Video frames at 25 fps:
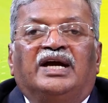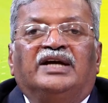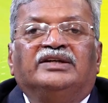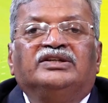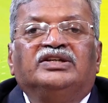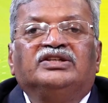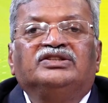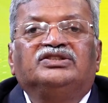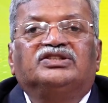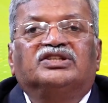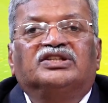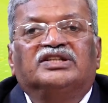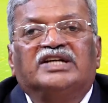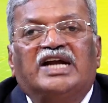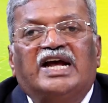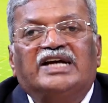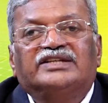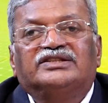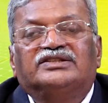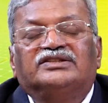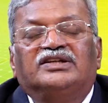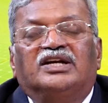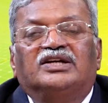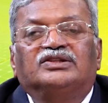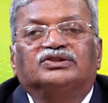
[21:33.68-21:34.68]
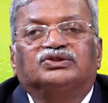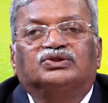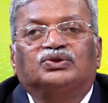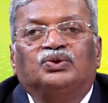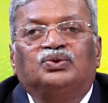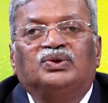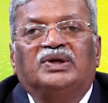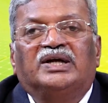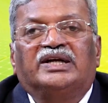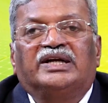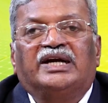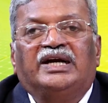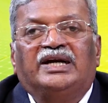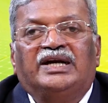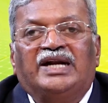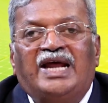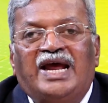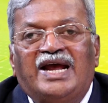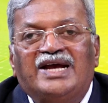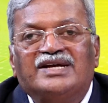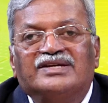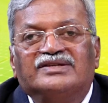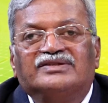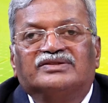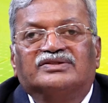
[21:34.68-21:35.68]
an international solar
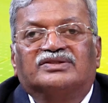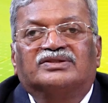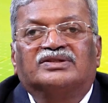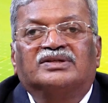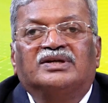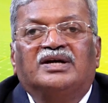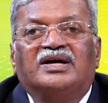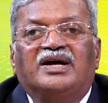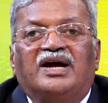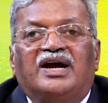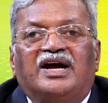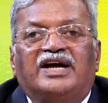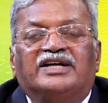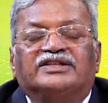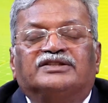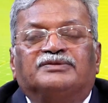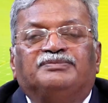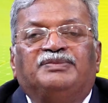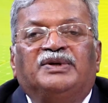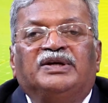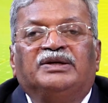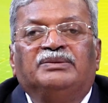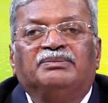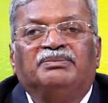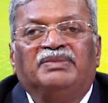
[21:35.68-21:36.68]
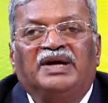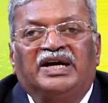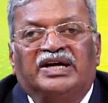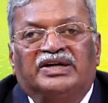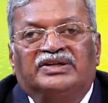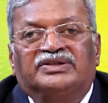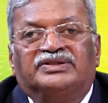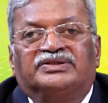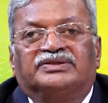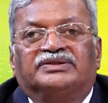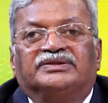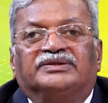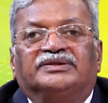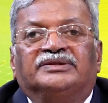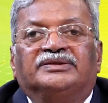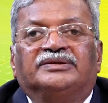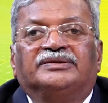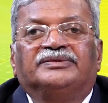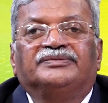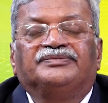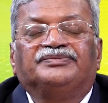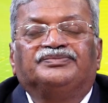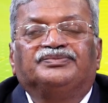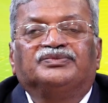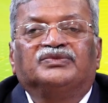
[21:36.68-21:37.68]
alliance has been made,
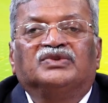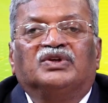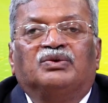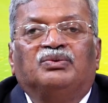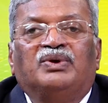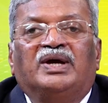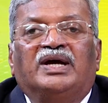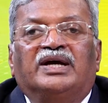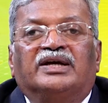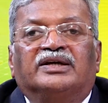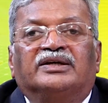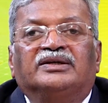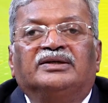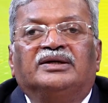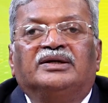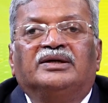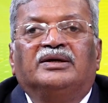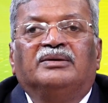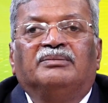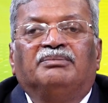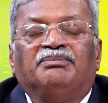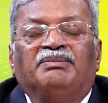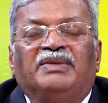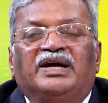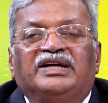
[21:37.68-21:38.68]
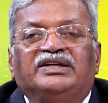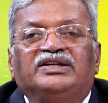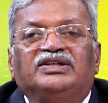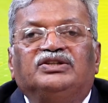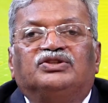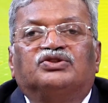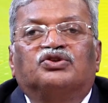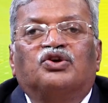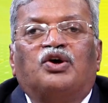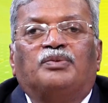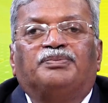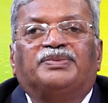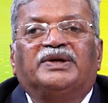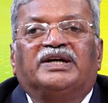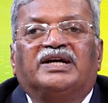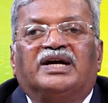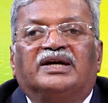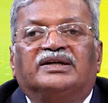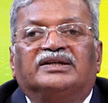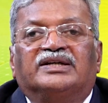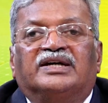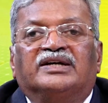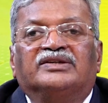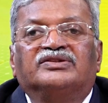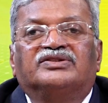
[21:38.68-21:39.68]
where many
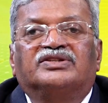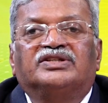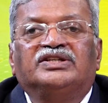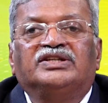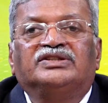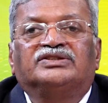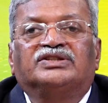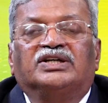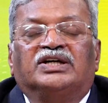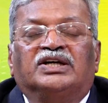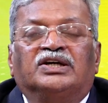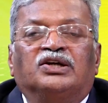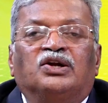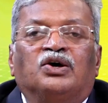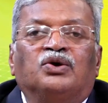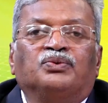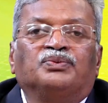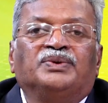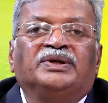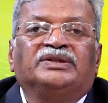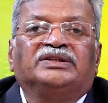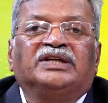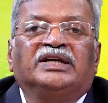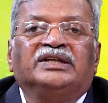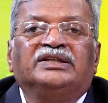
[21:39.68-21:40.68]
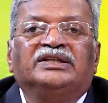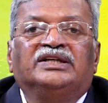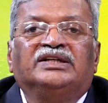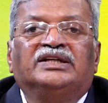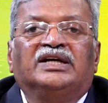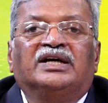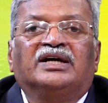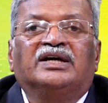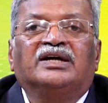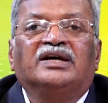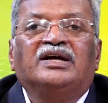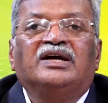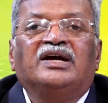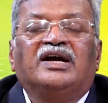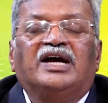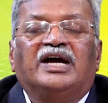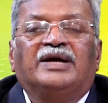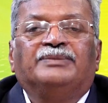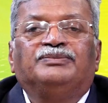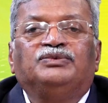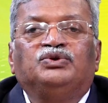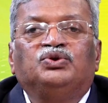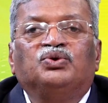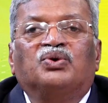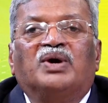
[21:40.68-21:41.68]
tropical countries along with India
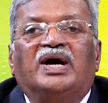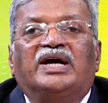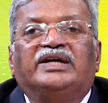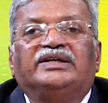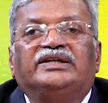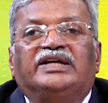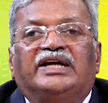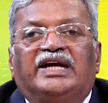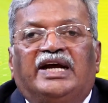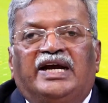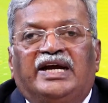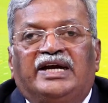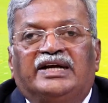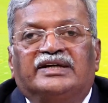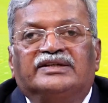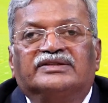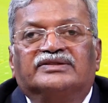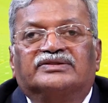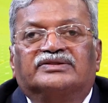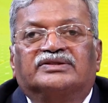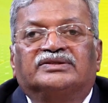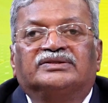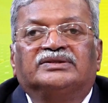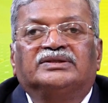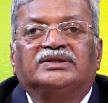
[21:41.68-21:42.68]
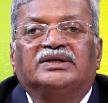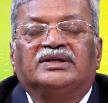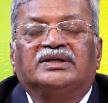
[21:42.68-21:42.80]
have joined hands,